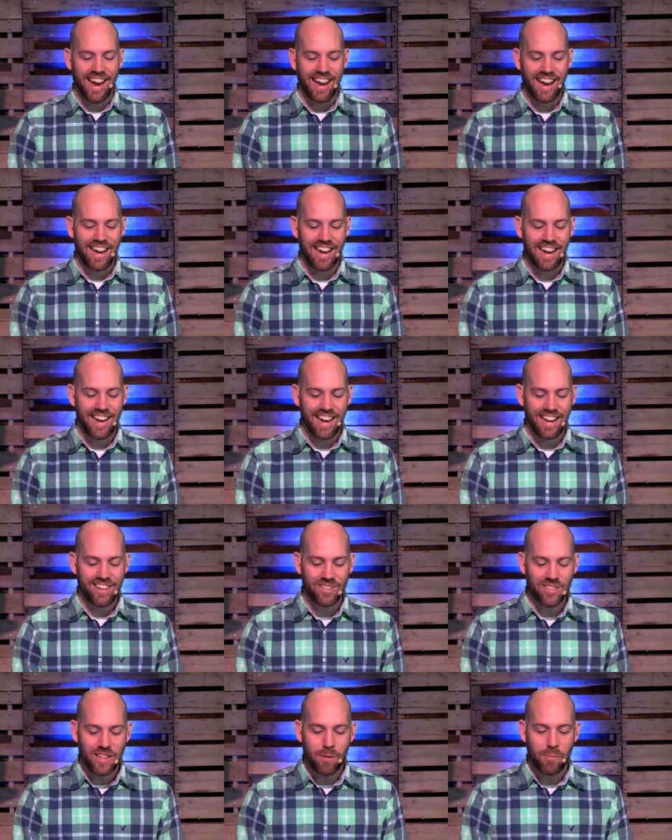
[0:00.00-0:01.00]
and
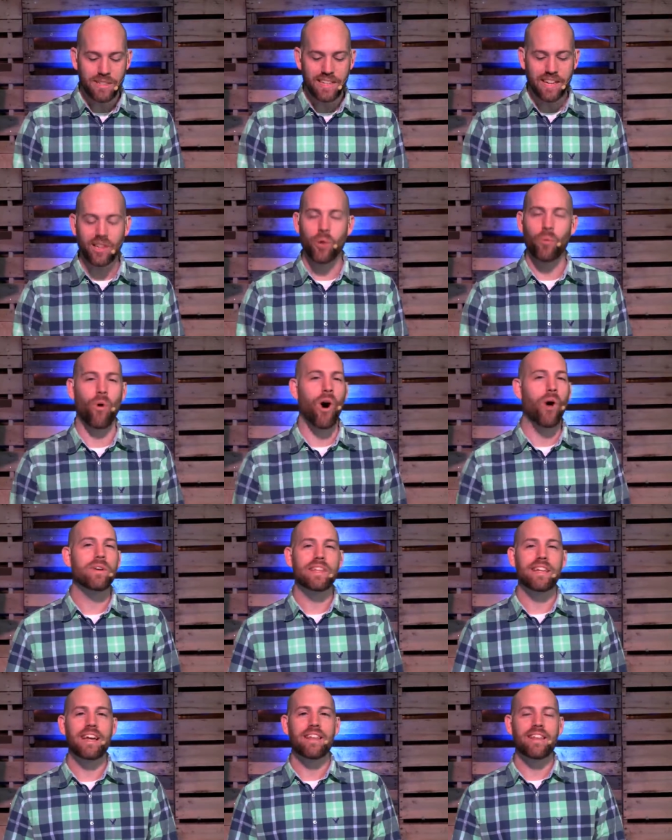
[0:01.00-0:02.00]
there's nothing particularly wrong with
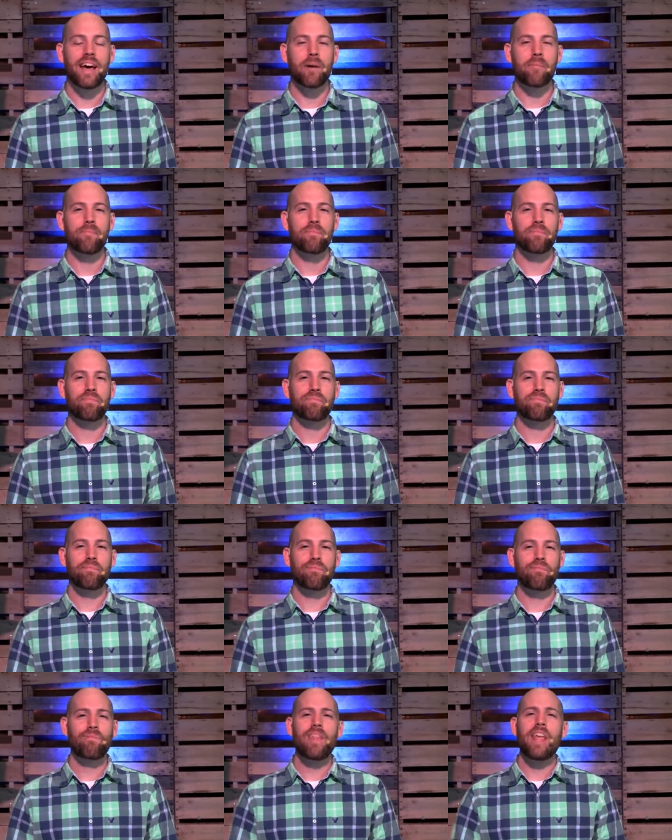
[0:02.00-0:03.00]
any of that.
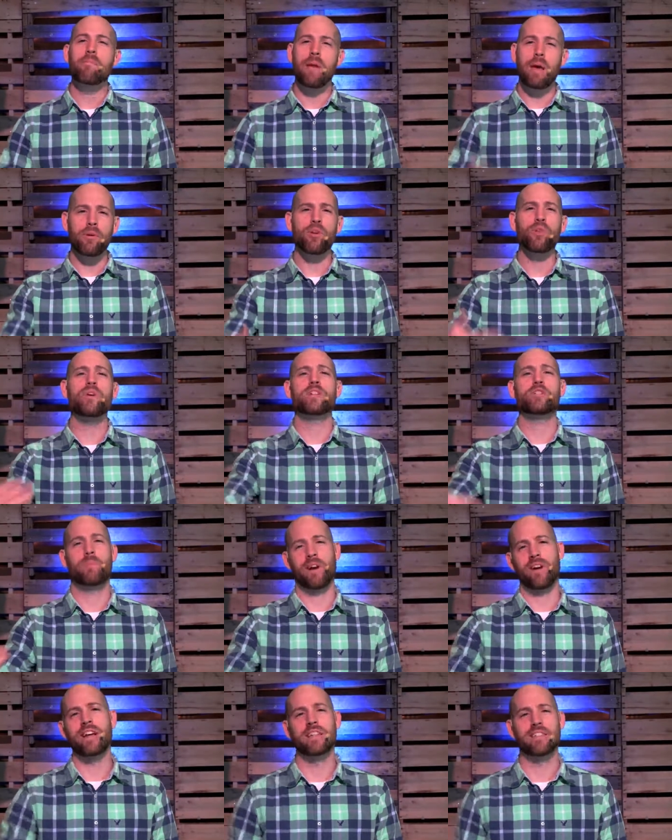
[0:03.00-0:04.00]
And maybe you've
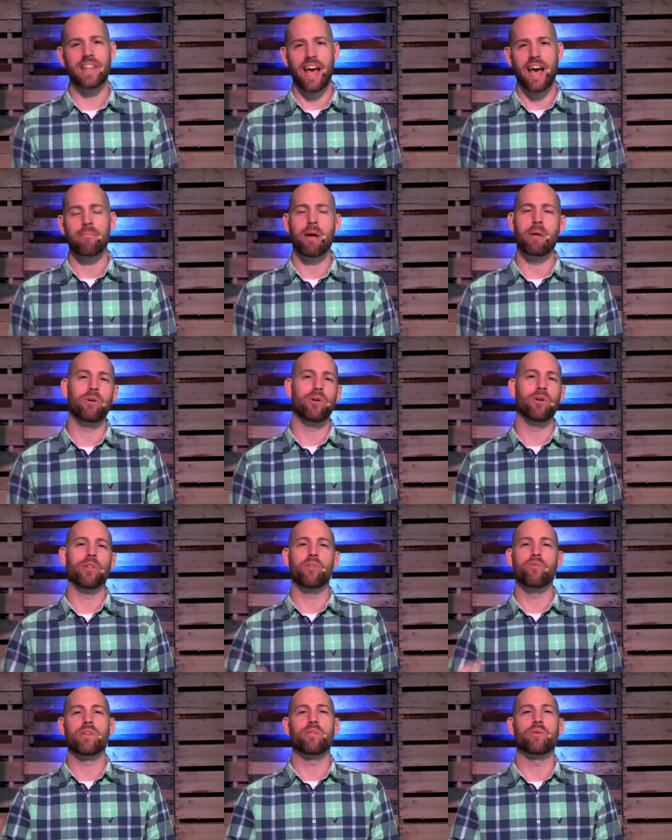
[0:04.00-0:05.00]
experienced that. Maybe you're
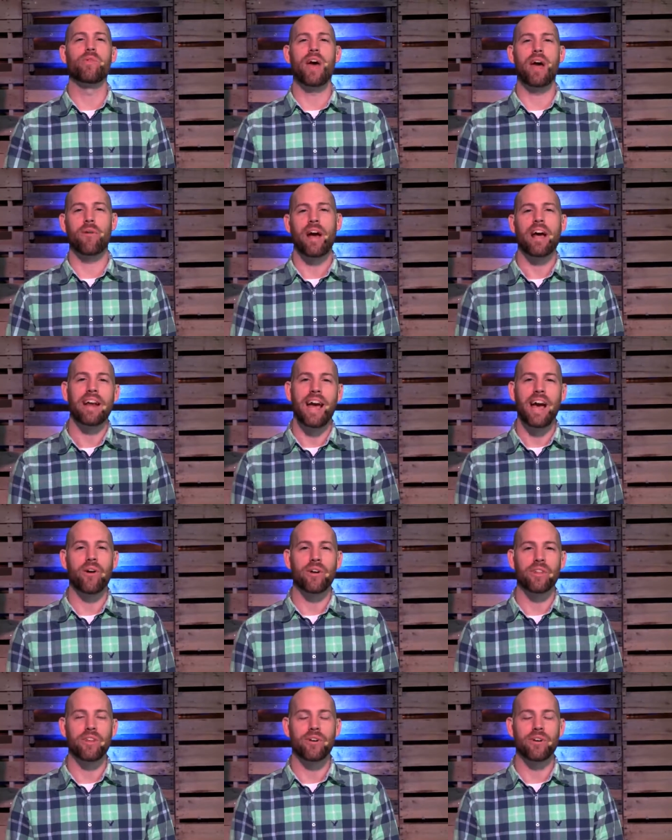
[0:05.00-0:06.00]
living through that right now
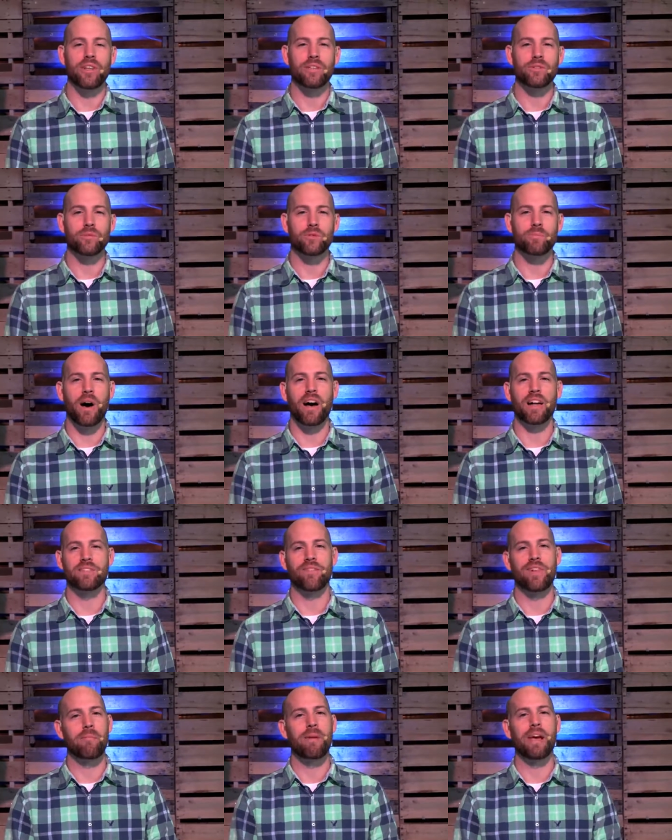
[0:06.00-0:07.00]
and during this response
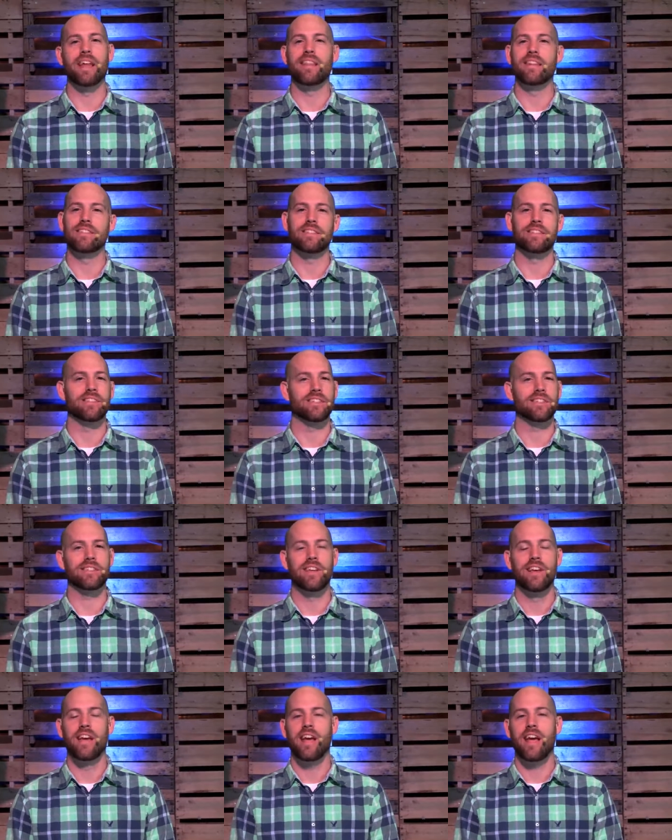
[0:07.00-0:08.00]
of like, man, this is
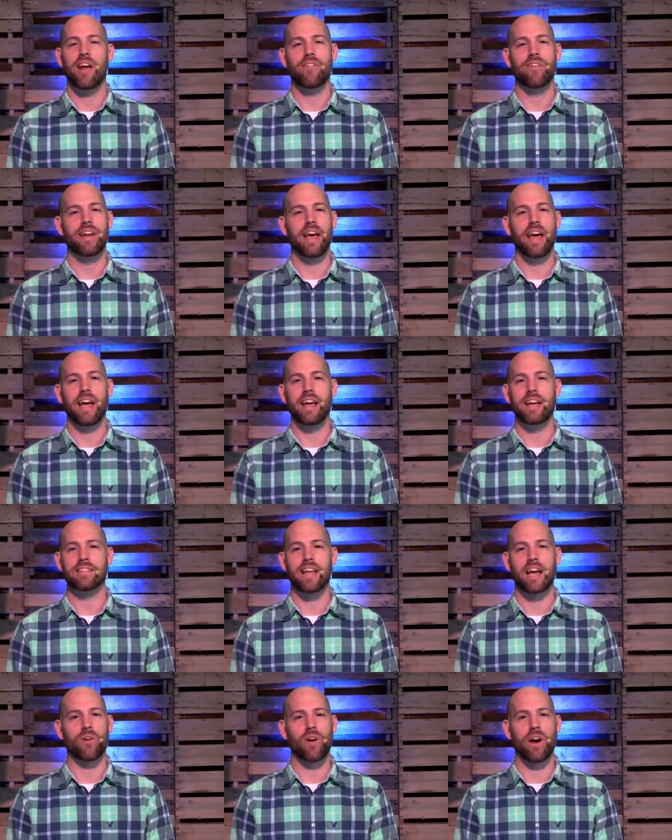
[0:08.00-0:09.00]
just every day is
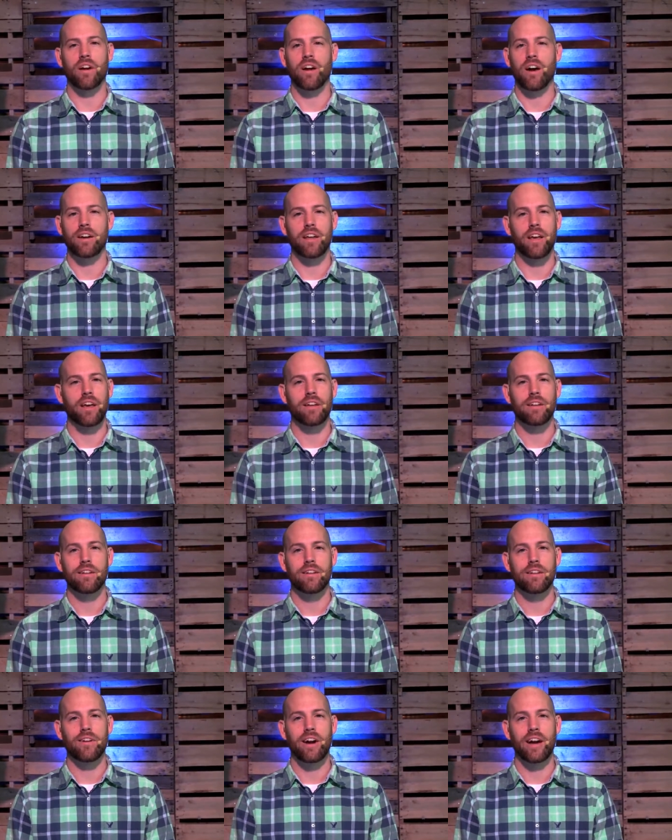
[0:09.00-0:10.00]
like Groundhog Day
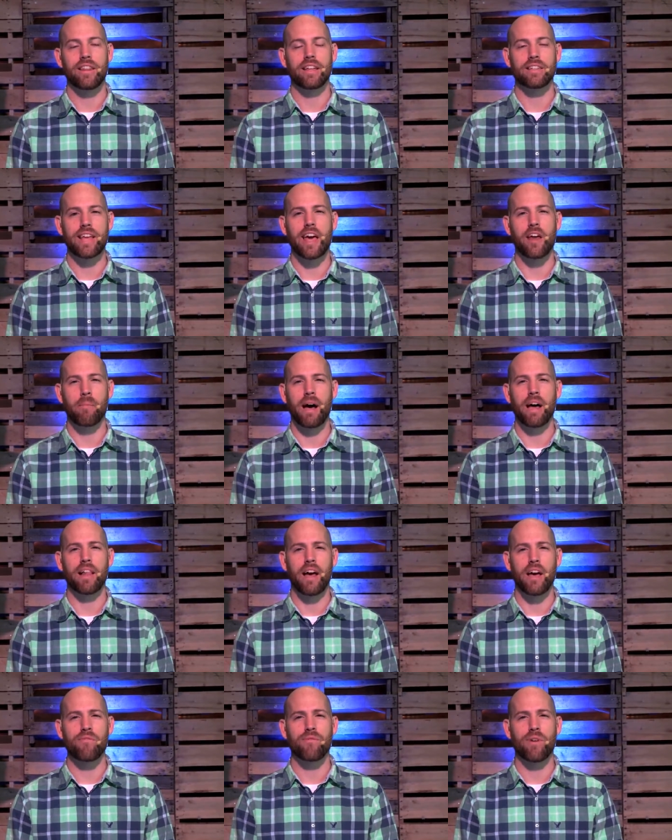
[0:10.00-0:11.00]
right? That's kind of my
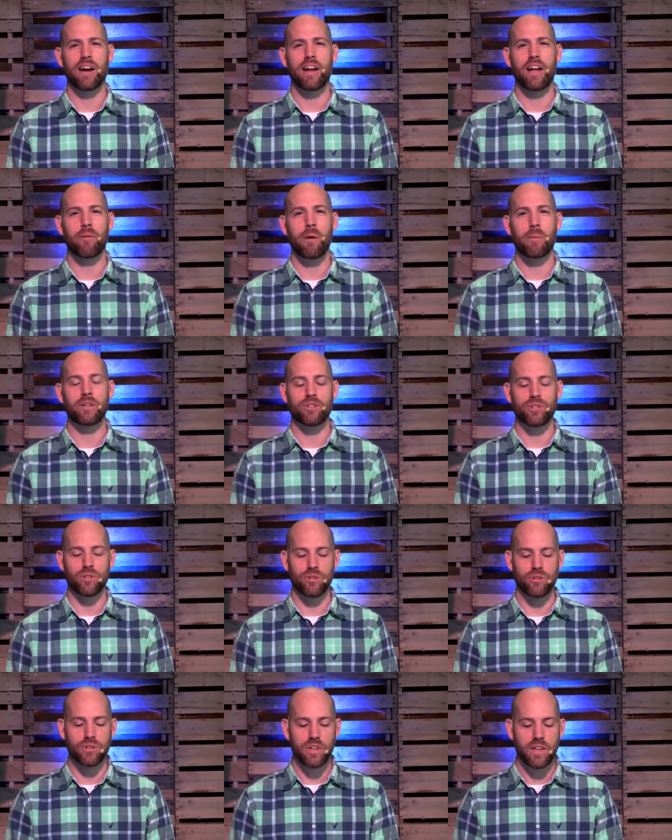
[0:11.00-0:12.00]
life right now. Maybe it's
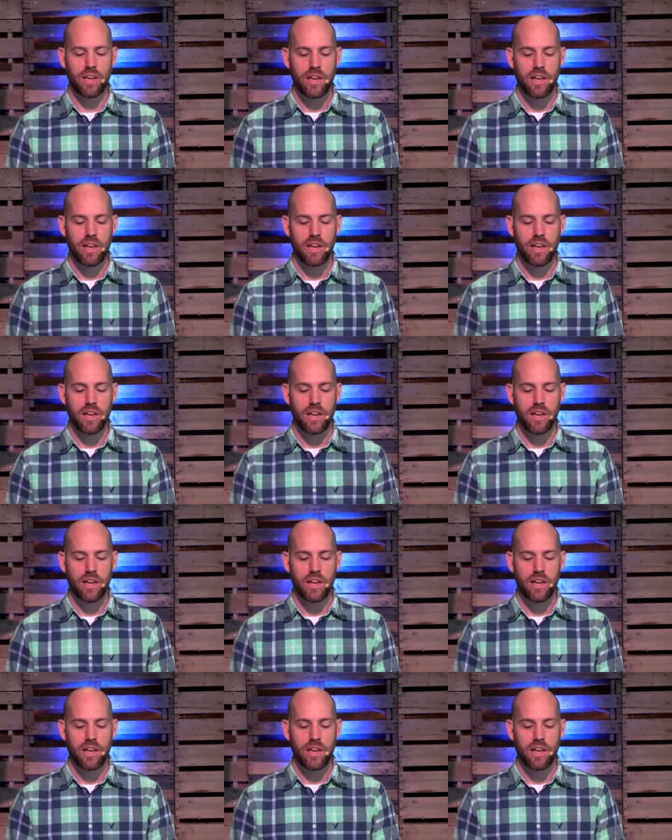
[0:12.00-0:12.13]
yours.